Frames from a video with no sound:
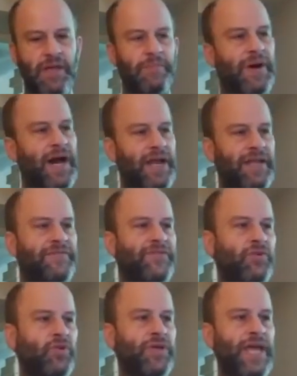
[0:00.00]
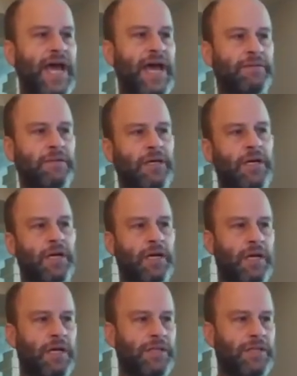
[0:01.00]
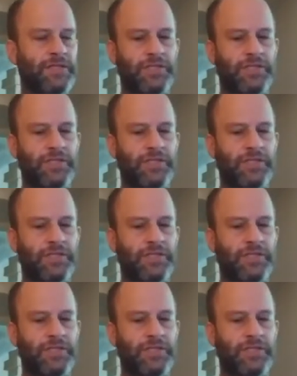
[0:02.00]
but if you look at uh,